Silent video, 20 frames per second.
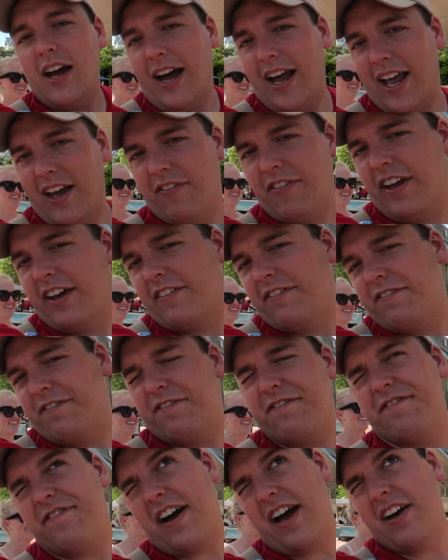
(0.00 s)
I have like
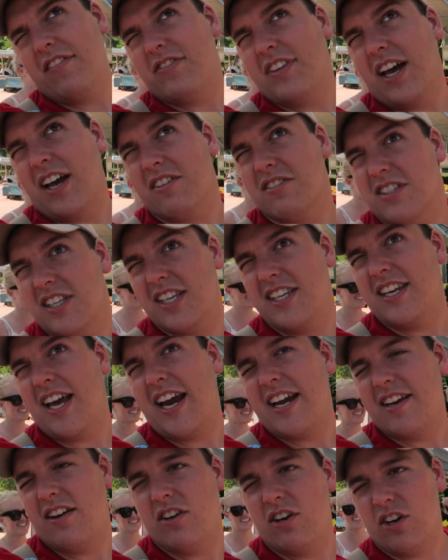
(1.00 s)

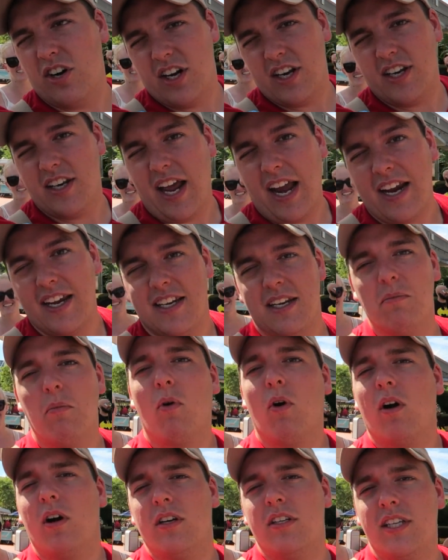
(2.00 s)
5,990
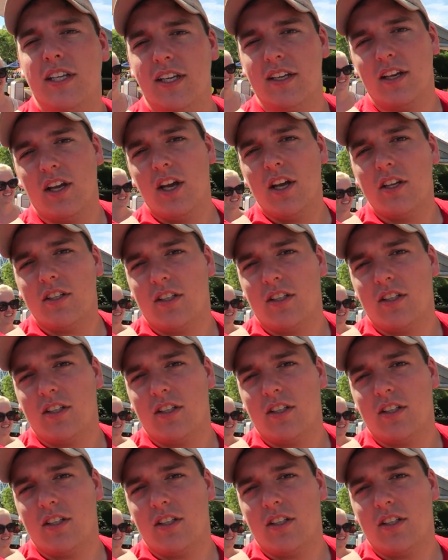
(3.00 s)
more to